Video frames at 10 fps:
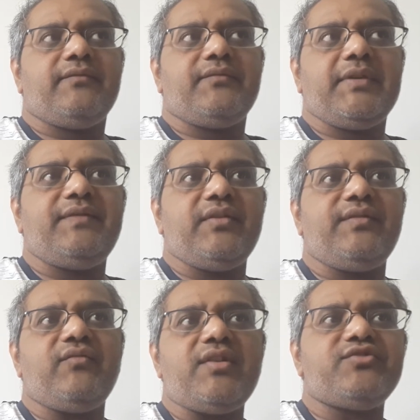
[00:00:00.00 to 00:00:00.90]
if
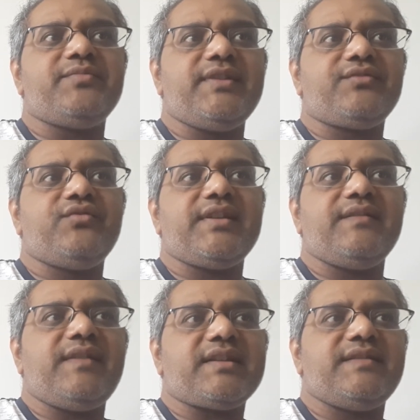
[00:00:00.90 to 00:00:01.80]
you want to be a good and
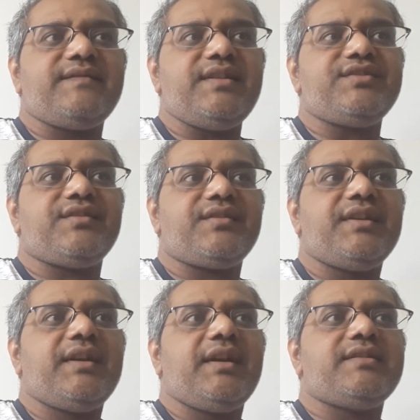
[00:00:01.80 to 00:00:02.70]
effective teacher,
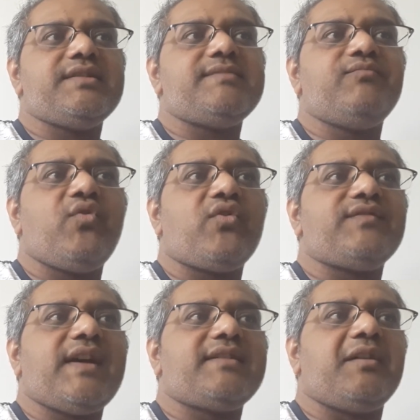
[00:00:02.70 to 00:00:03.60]
it is more
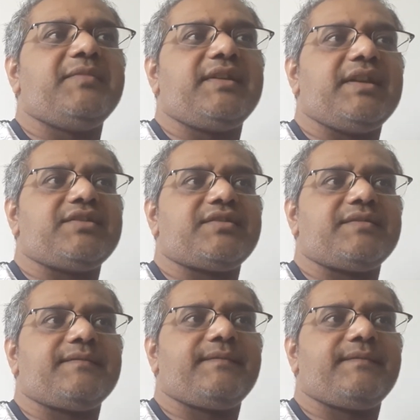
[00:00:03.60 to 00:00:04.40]
than communication.